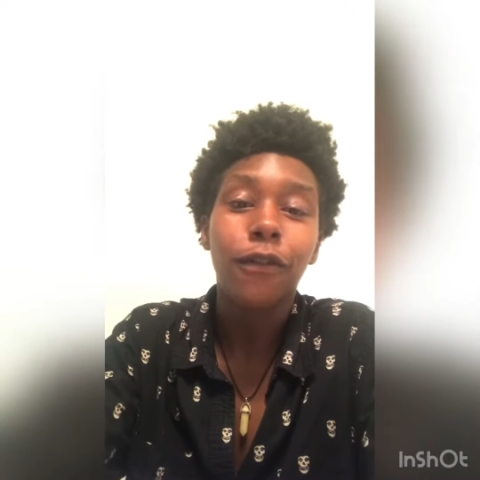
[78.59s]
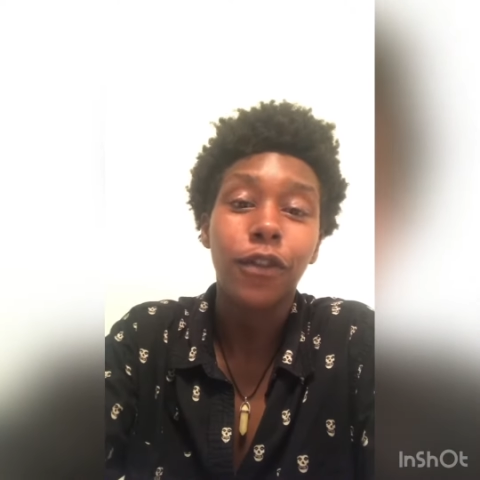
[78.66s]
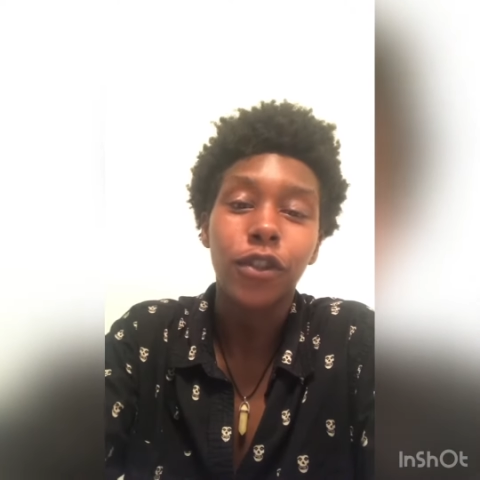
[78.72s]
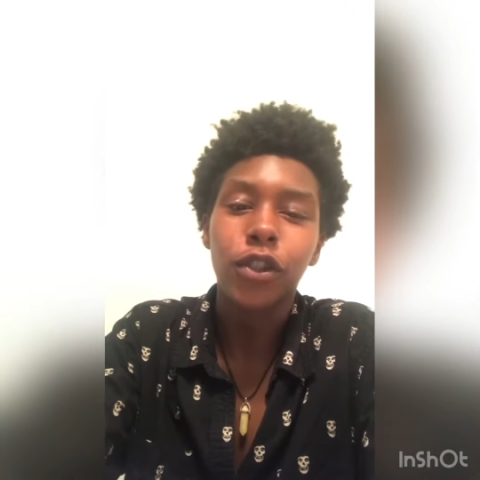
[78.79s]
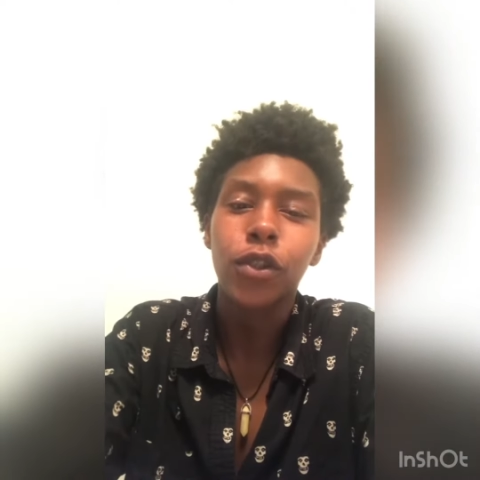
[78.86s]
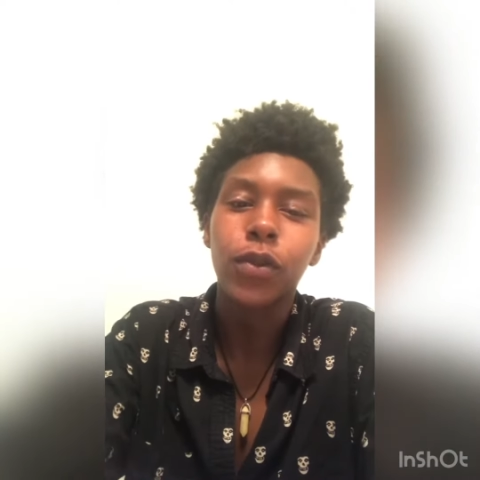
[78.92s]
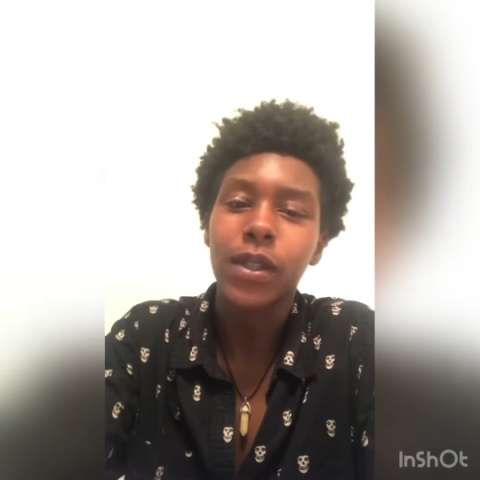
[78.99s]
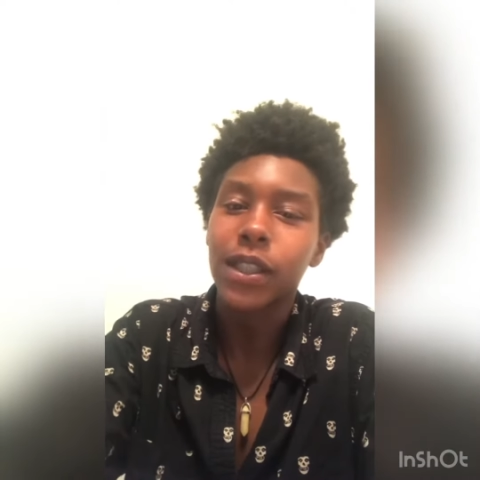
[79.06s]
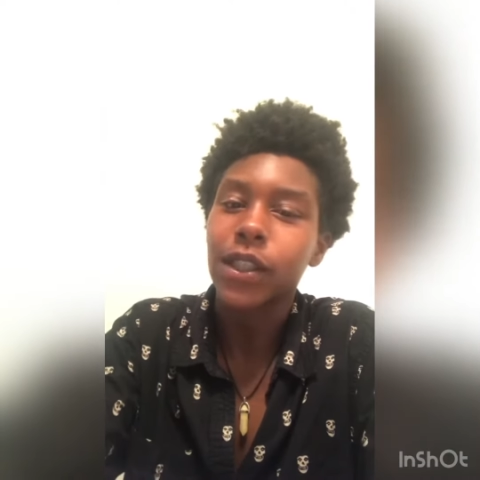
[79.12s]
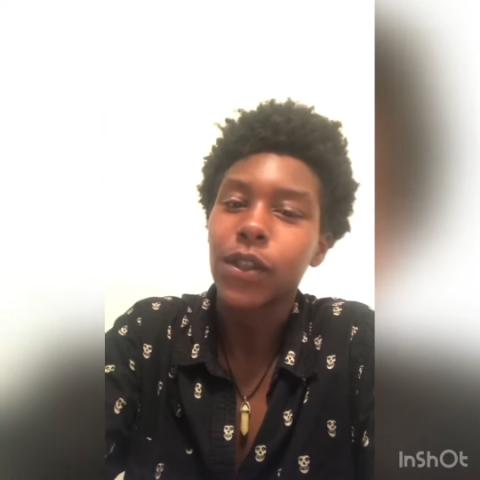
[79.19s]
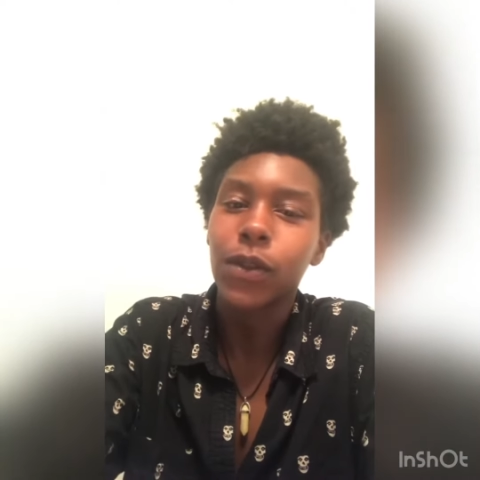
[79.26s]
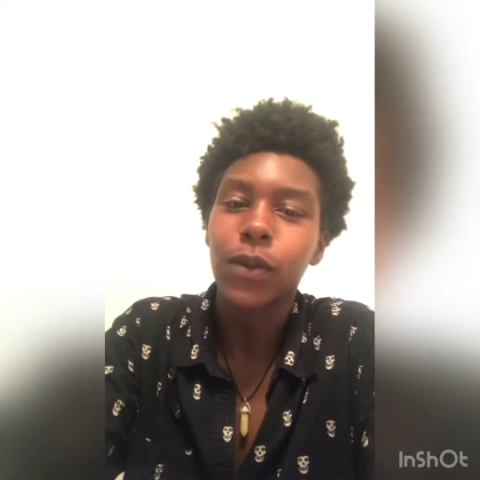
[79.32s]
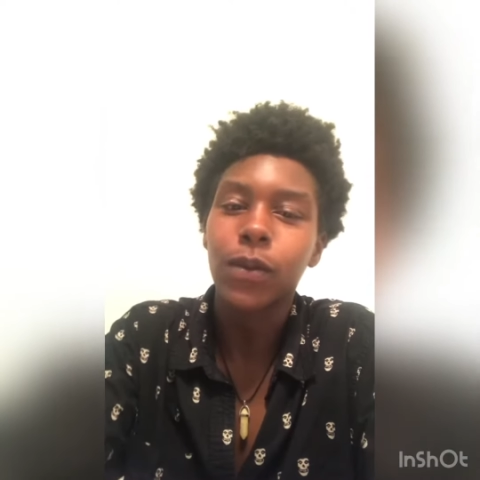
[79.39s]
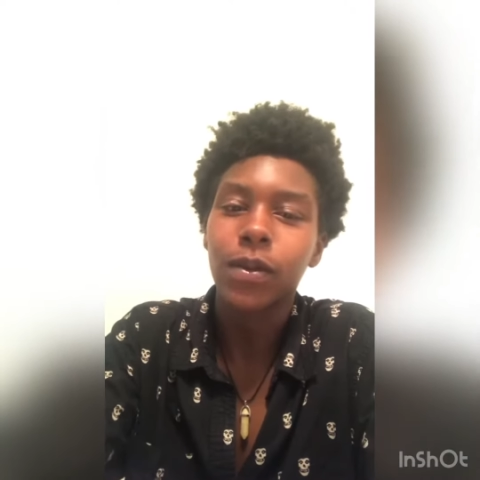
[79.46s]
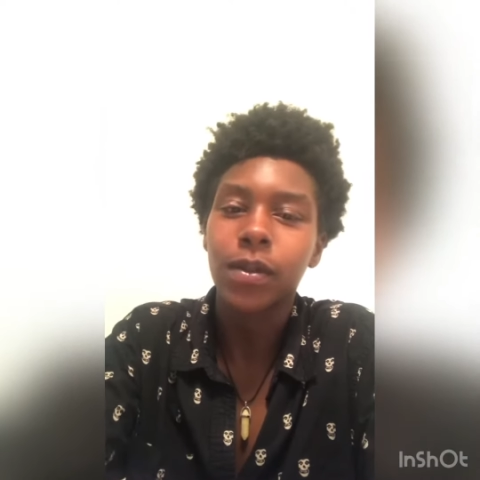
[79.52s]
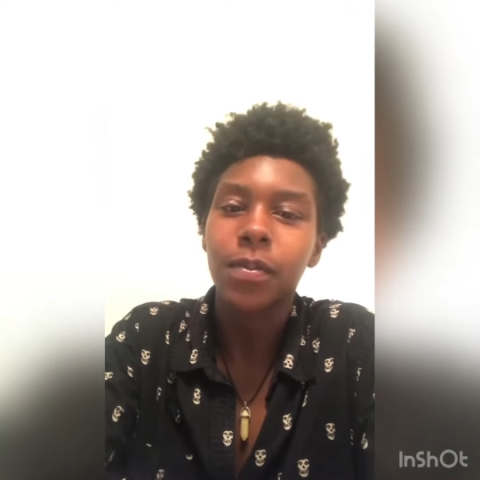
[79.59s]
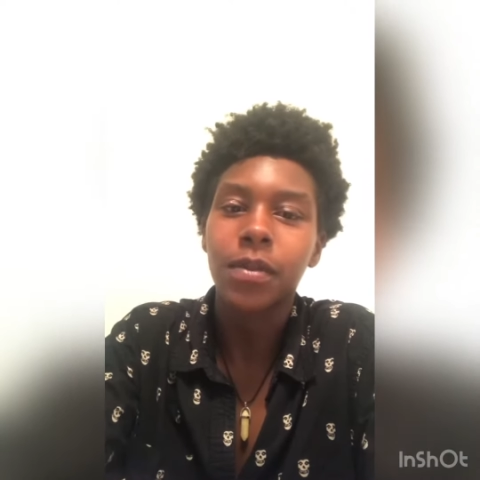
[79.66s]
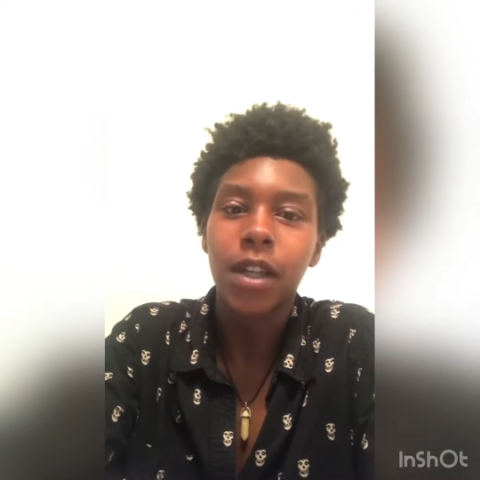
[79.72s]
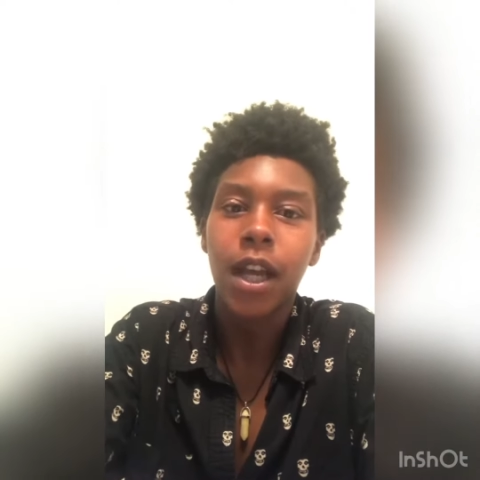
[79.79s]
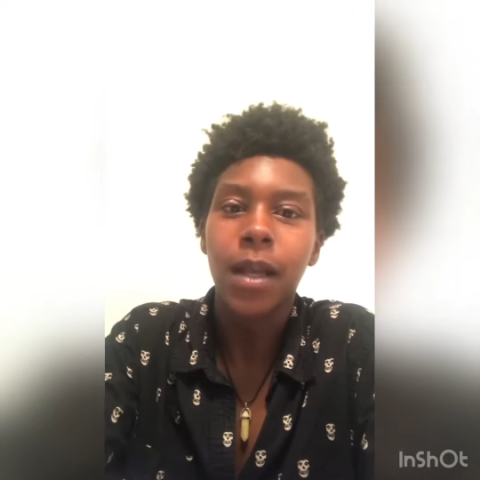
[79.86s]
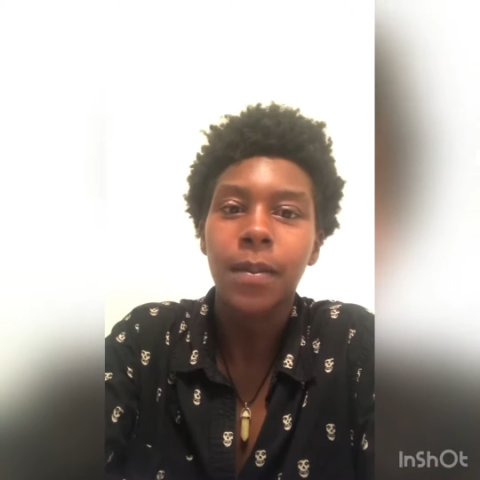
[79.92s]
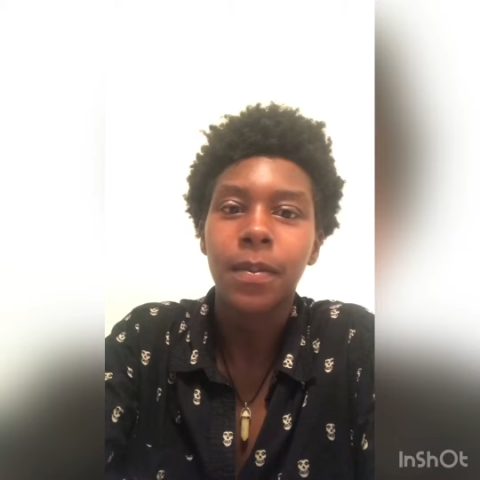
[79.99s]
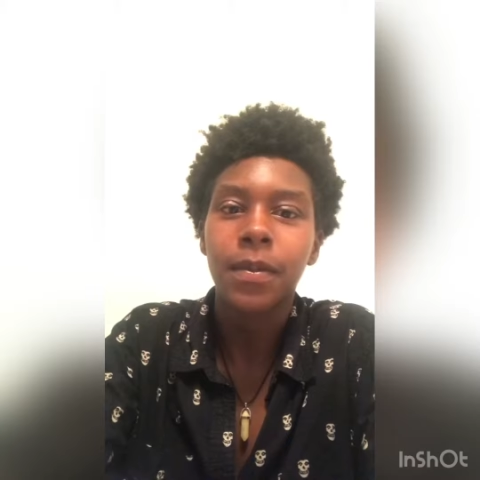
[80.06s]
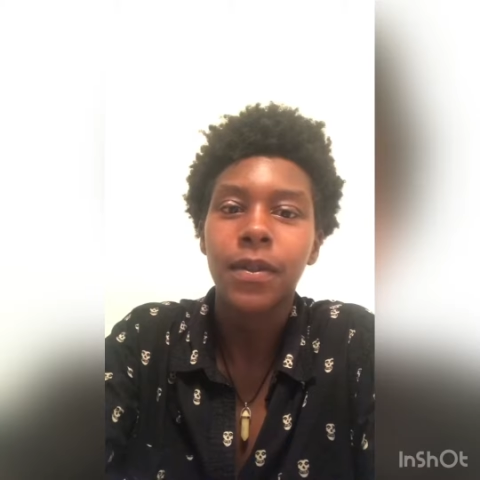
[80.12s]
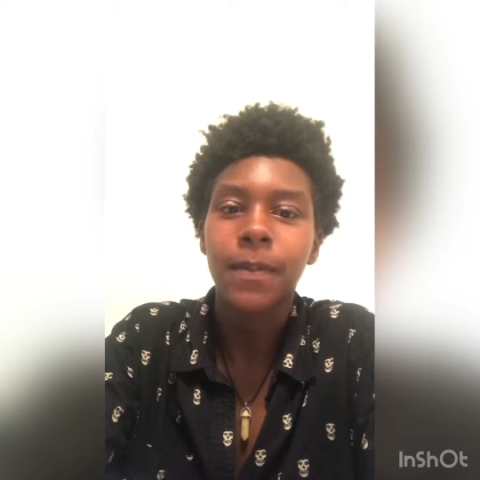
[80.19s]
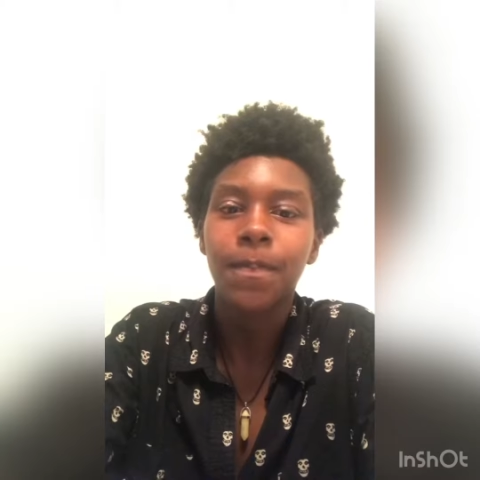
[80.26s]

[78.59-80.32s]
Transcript: choosing you sometimes.